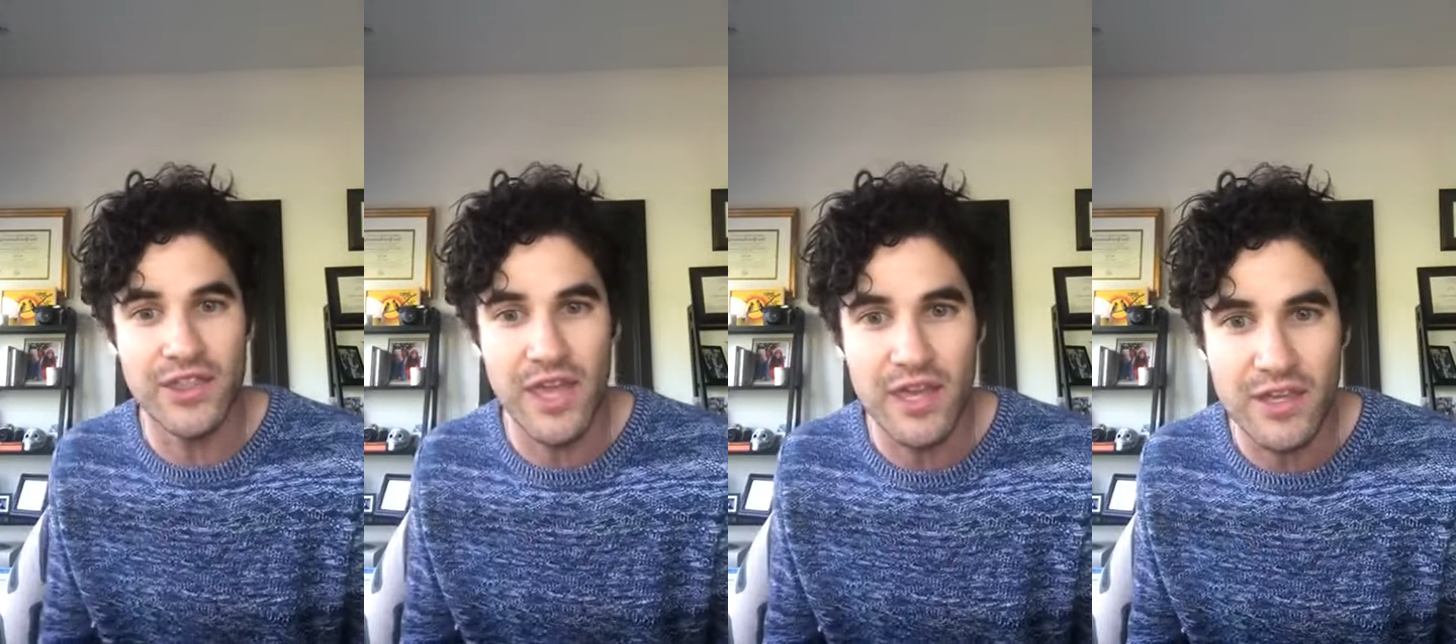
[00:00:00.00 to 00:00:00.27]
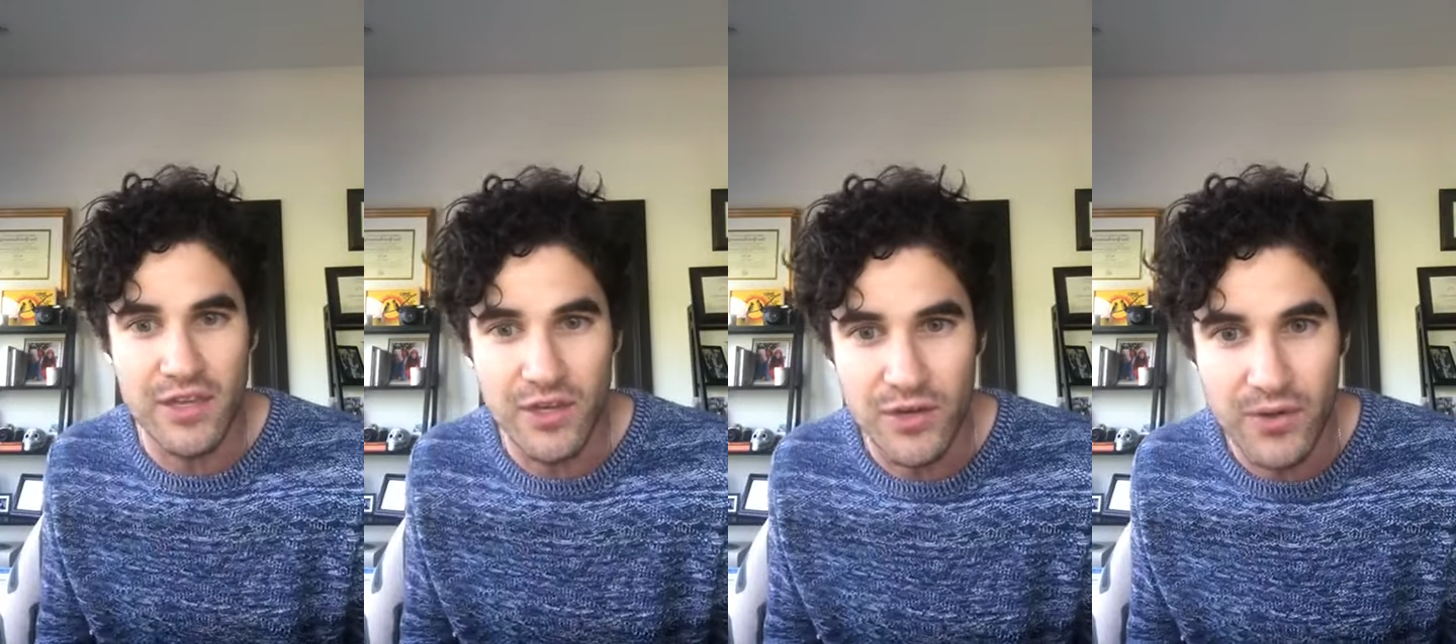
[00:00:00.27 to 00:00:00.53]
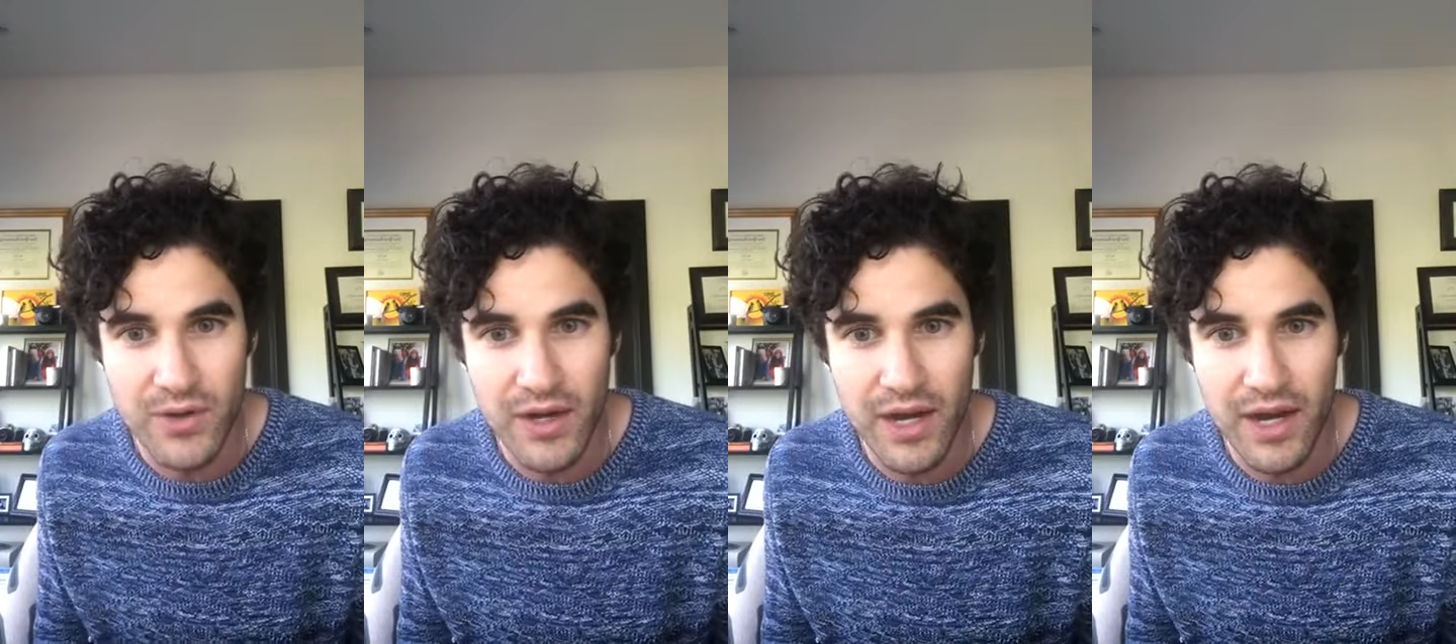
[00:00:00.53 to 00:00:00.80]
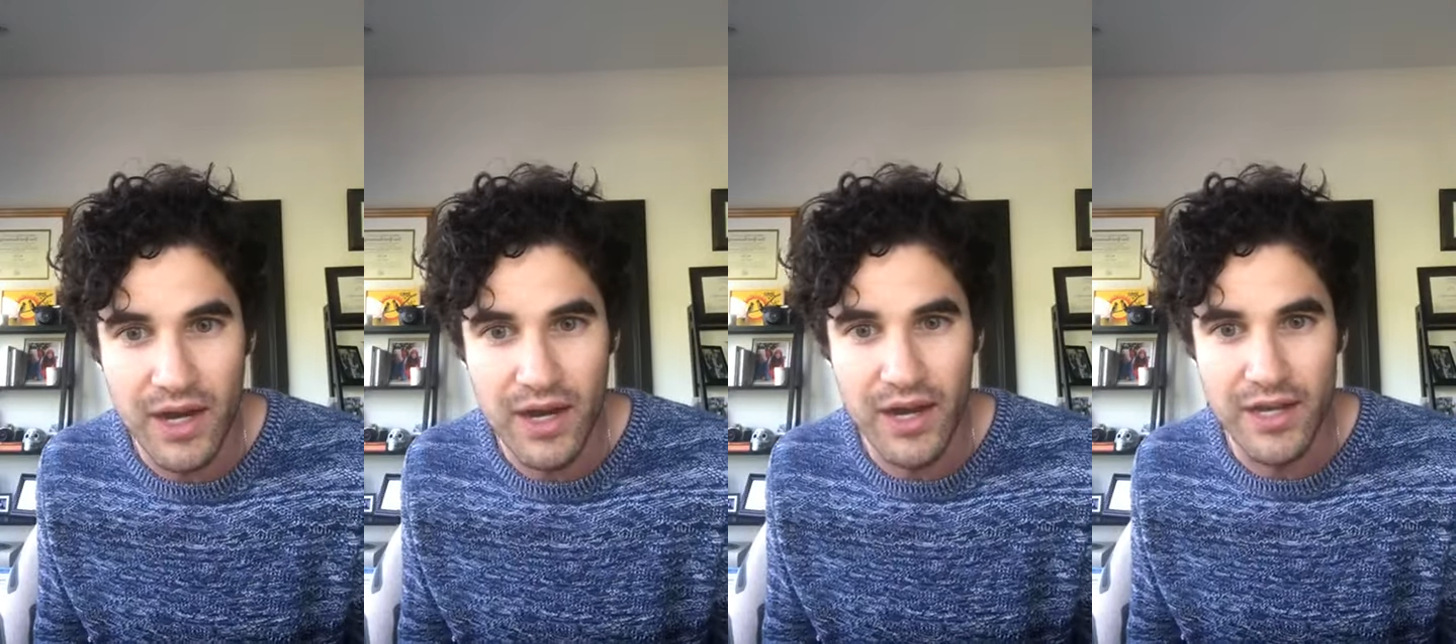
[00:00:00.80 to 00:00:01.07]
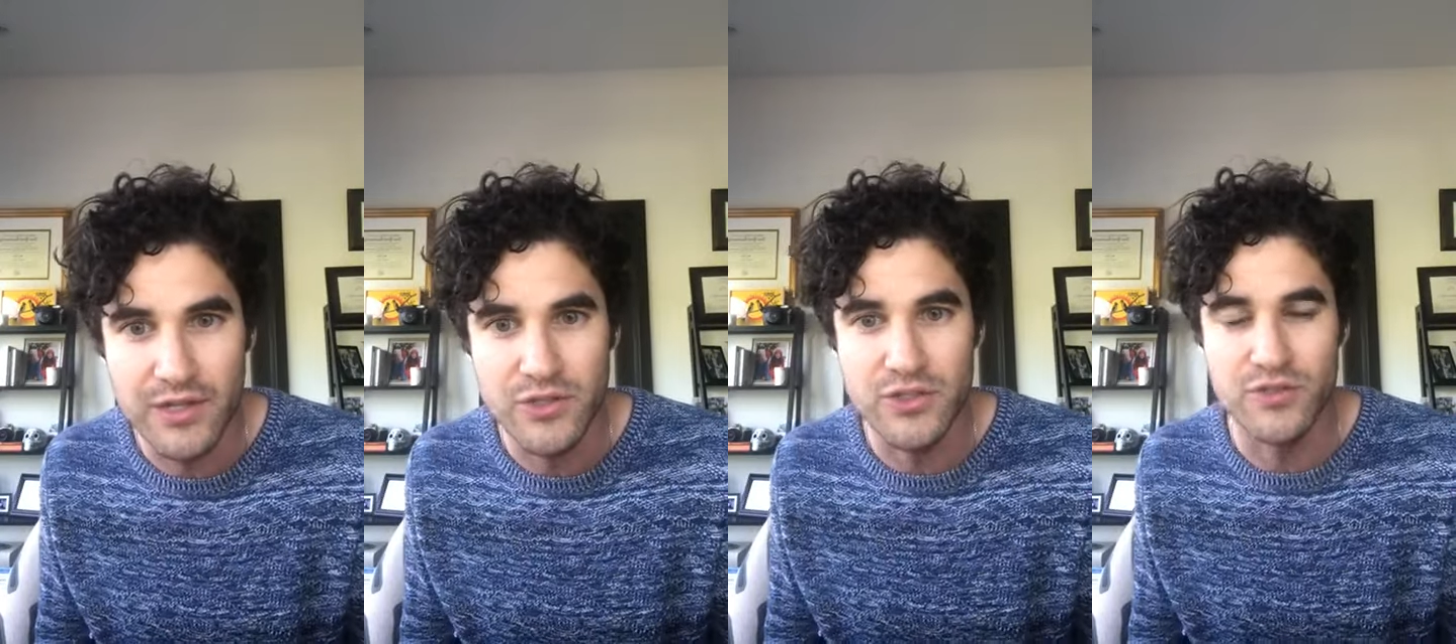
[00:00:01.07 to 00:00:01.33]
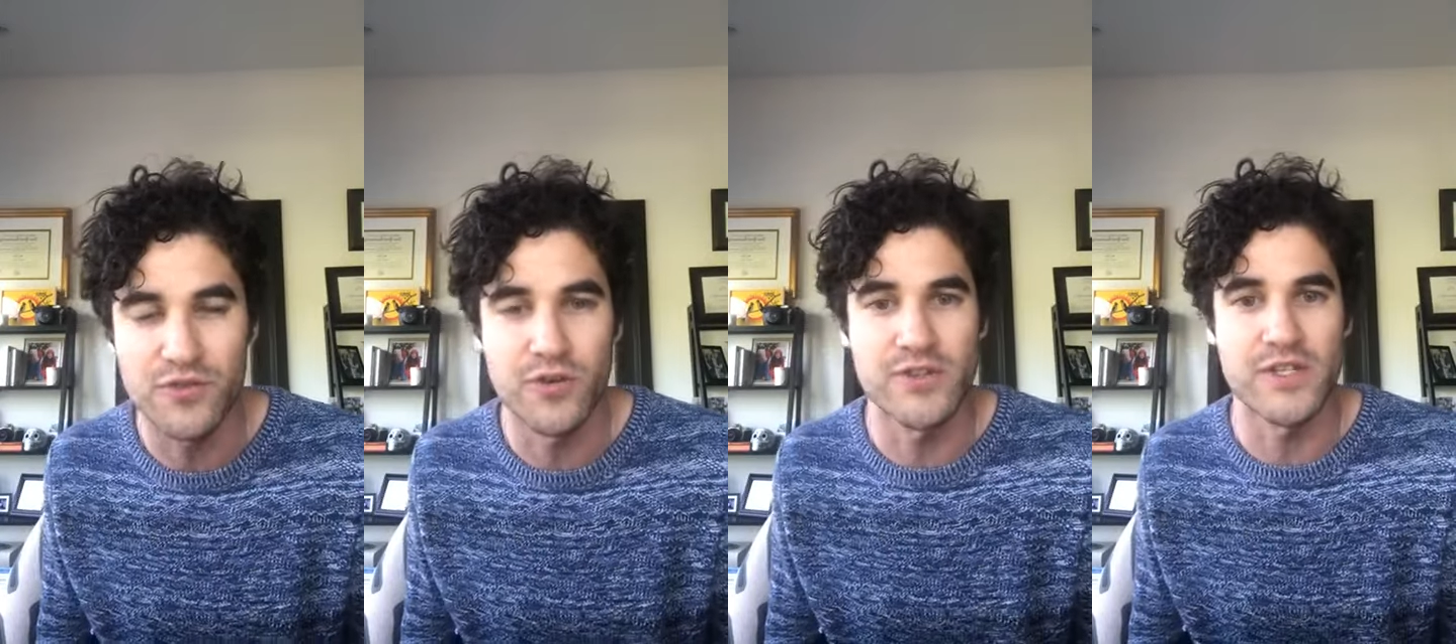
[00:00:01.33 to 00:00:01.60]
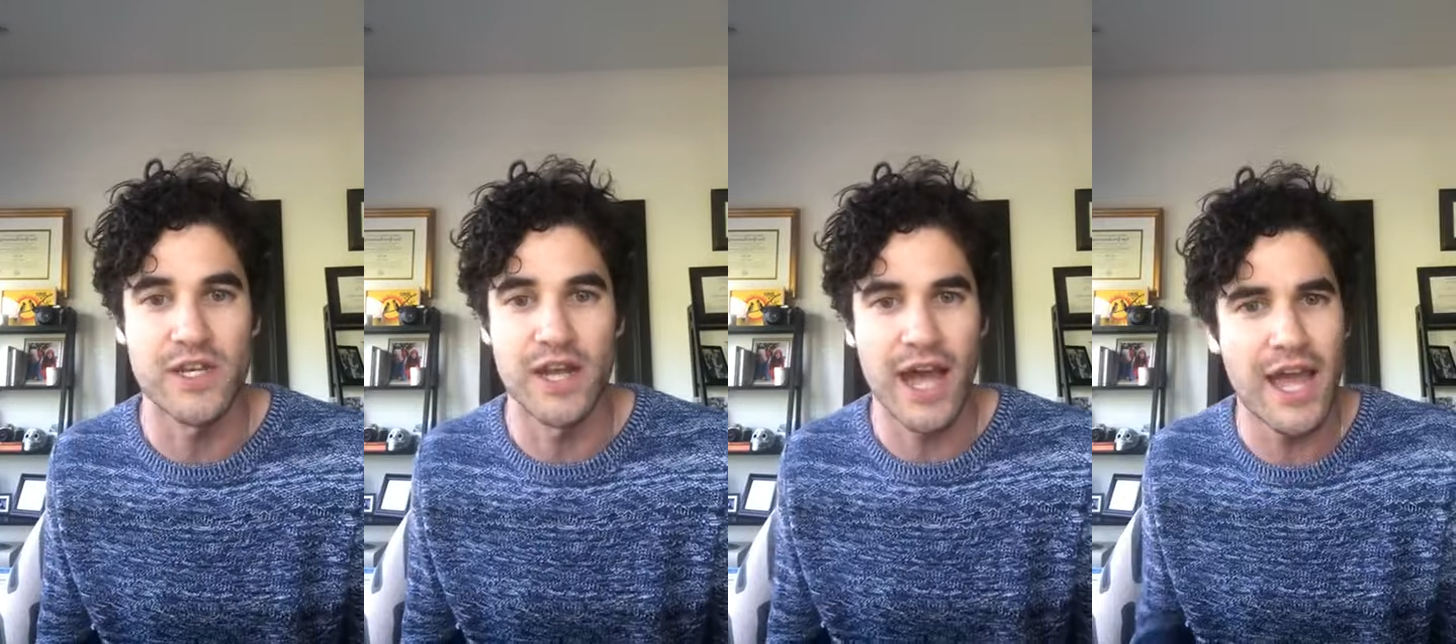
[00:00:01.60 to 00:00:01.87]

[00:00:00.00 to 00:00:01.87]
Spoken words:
Thank you, Ayushi14.